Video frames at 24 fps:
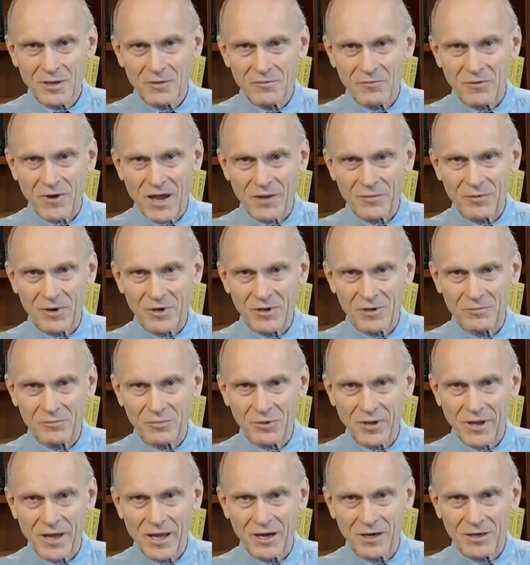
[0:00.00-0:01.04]
fragments
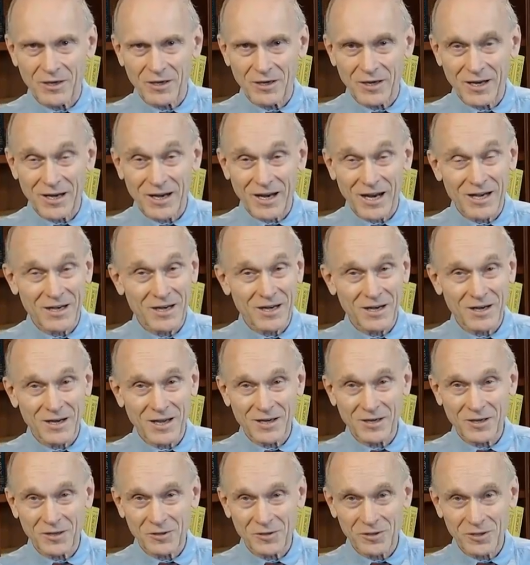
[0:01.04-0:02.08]
implanted in
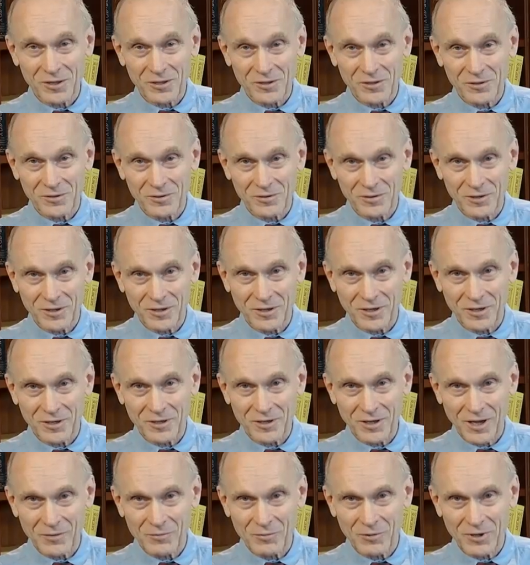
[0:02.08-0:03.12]
1896 in a
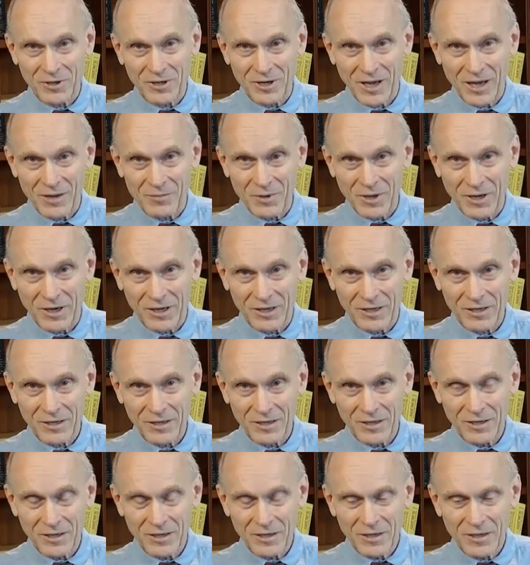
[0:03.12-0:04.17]
type 1 diabetic
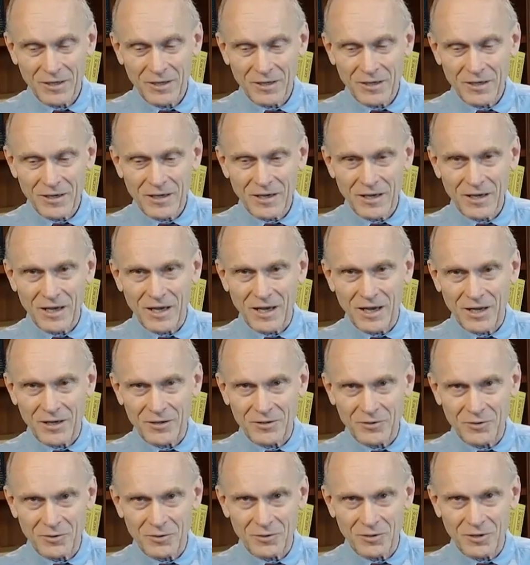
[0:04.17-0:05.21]

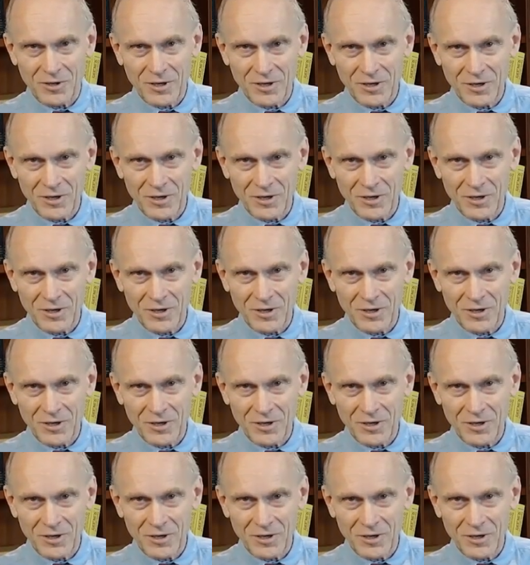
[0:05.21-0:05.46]
to